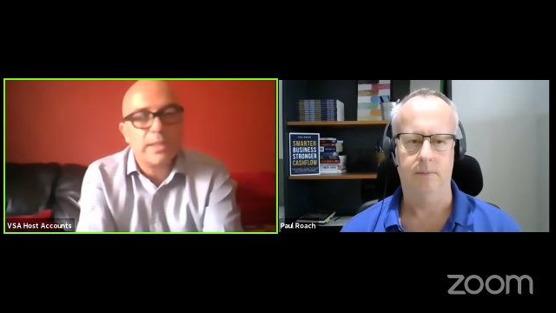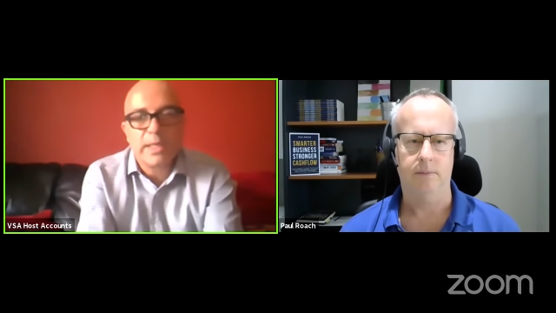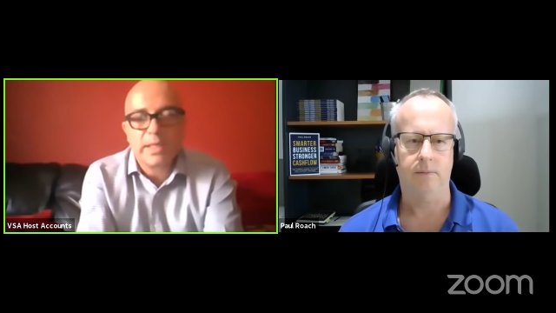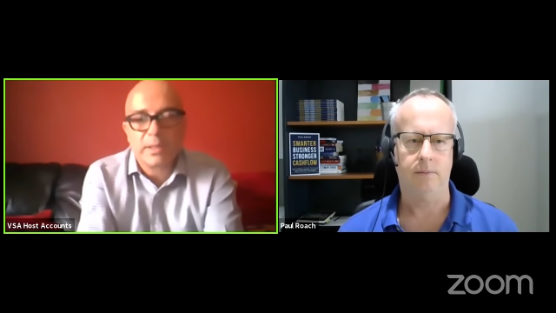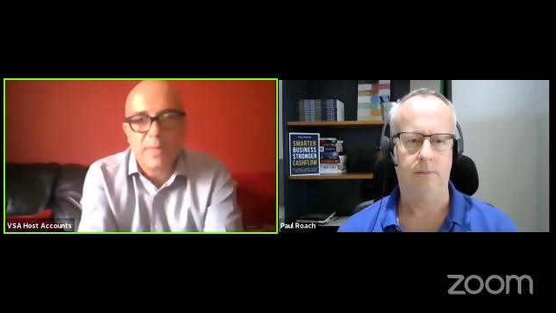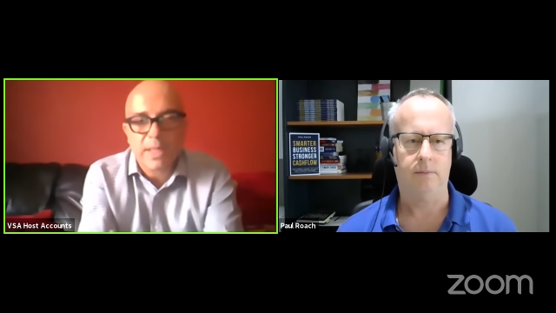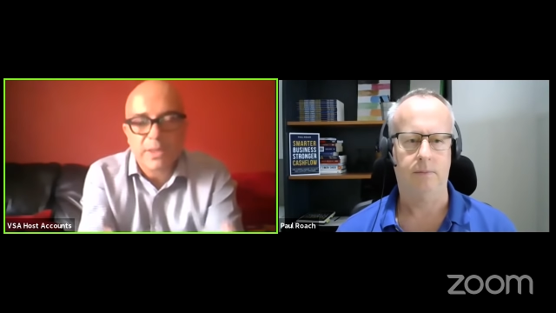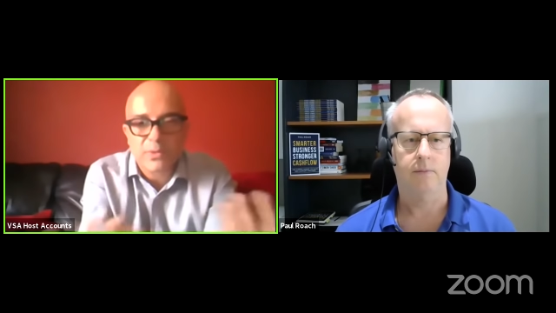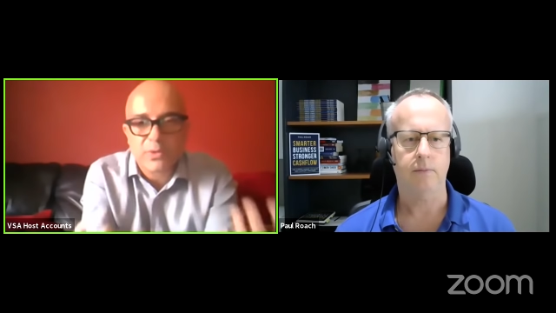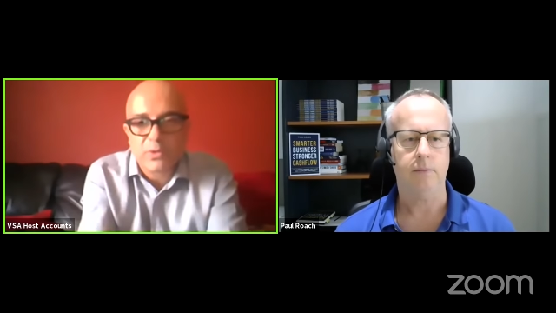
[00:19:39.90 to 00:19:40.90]
Speaker 1: day, you're back
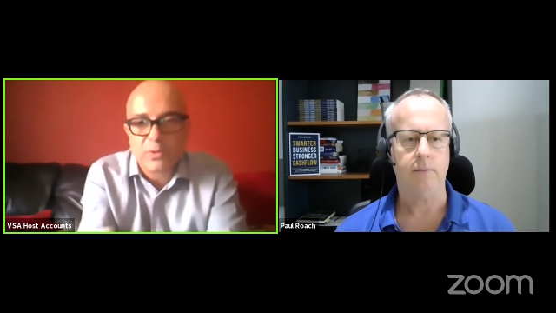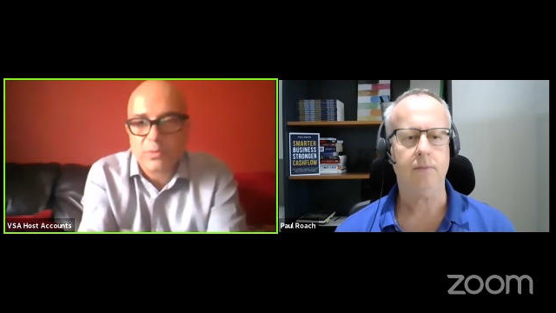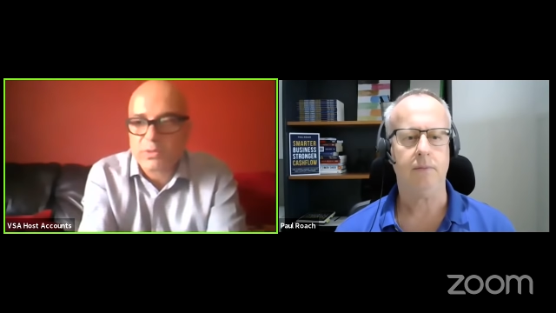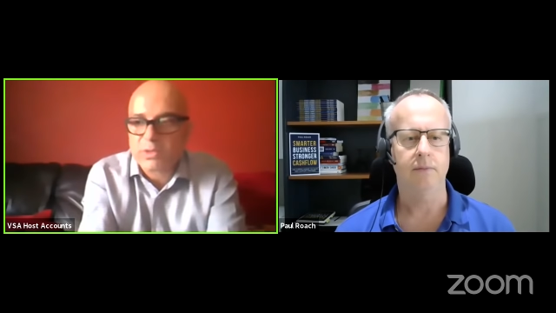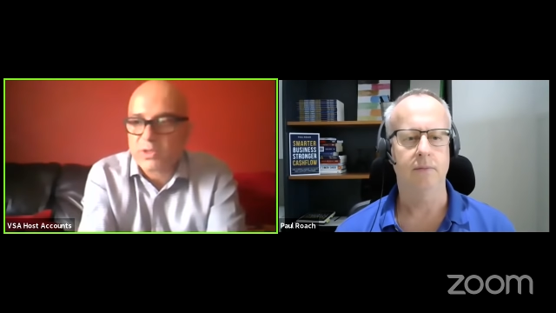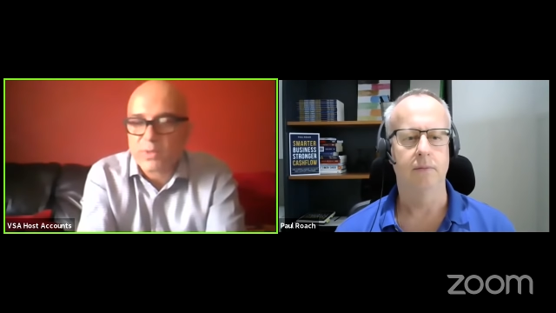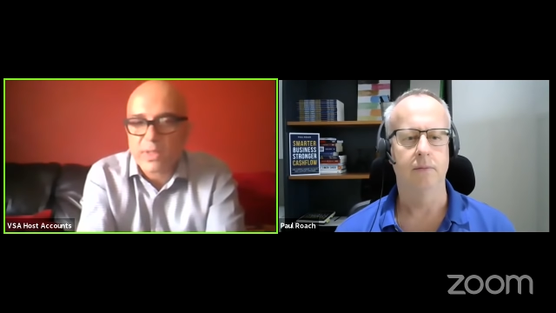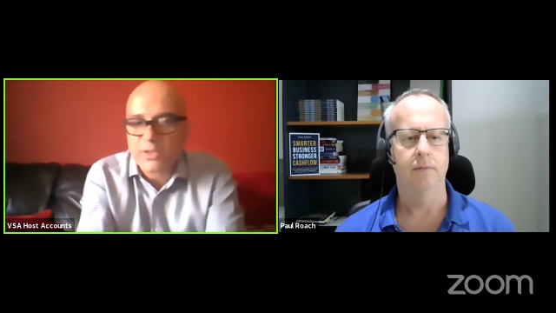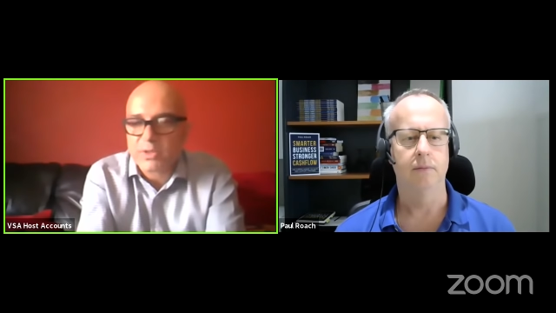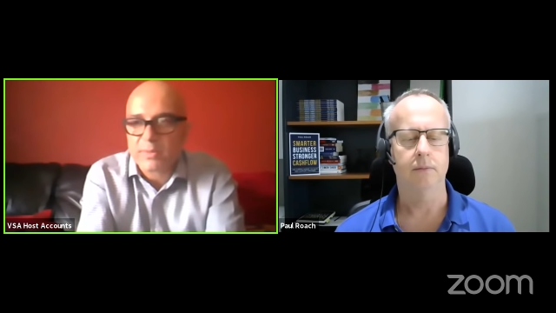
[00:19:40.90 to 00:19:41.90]
to a normal
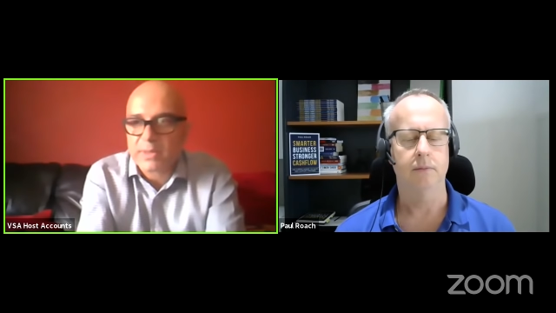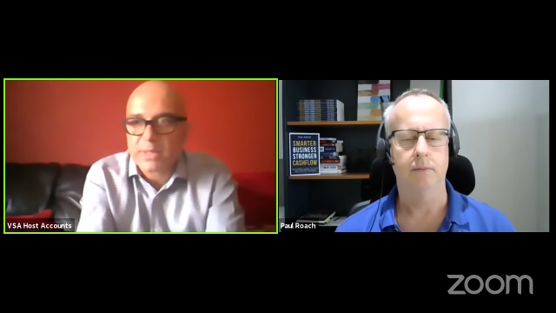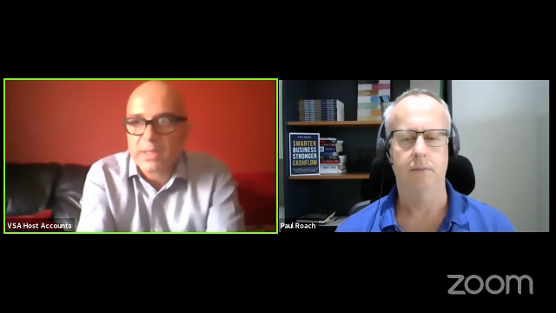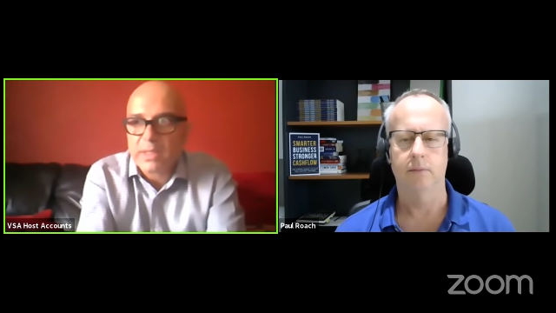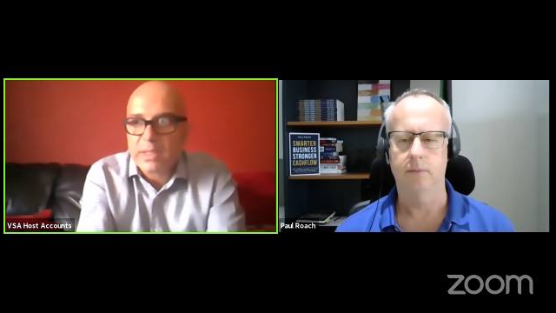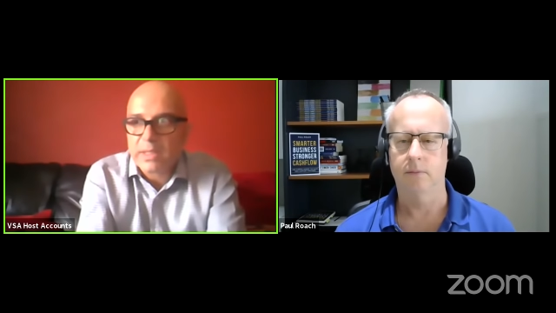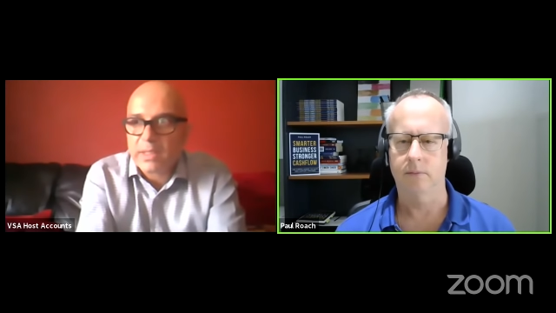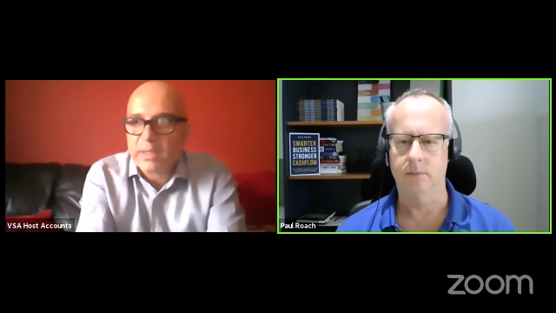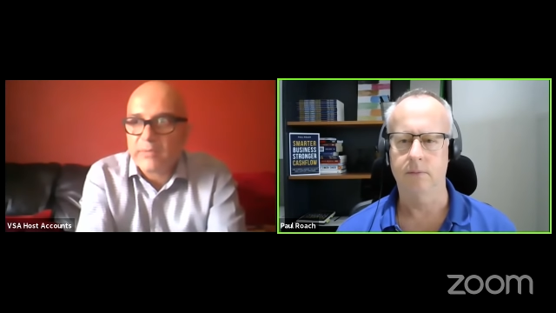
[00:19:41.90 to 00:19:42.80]
situation. But Mm.